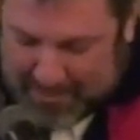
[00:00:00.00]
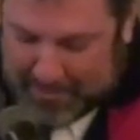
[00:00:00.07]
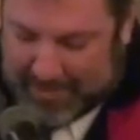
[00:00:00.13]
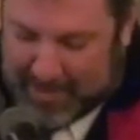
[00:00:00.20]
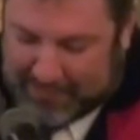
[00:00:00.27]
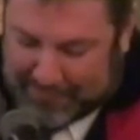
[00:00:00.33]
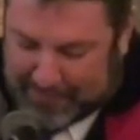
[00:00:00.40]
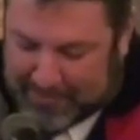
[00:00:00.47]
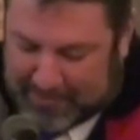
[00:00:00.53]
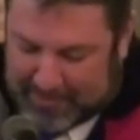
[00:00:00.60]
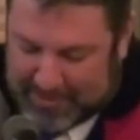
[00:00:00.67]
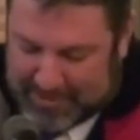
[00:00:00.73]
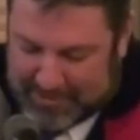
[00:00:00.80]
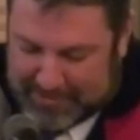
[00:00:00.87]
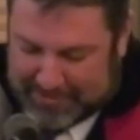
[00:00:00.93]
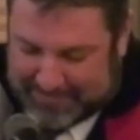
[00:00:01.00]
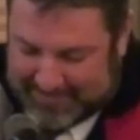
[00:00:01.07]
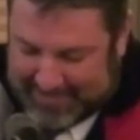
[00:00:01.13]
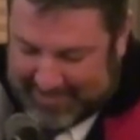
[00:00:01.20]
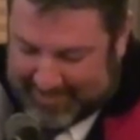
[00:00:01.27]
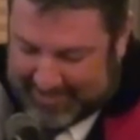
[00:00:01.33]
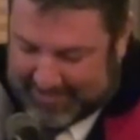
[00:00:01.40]
Without further
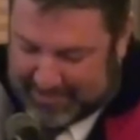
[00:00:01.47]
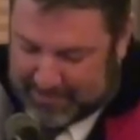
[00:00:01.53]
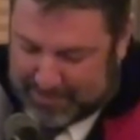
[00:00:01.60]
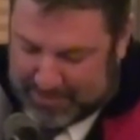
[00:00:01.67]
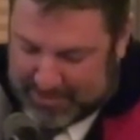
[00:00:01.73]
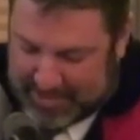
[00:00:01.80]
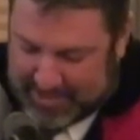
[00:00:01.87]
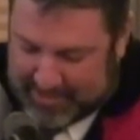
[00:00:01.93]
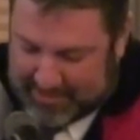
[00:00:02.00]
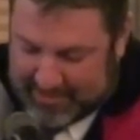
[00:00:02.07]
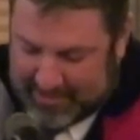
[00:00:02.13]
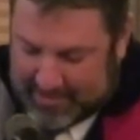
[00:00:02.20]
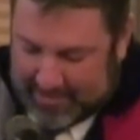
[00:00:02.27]
ado, I'd like to present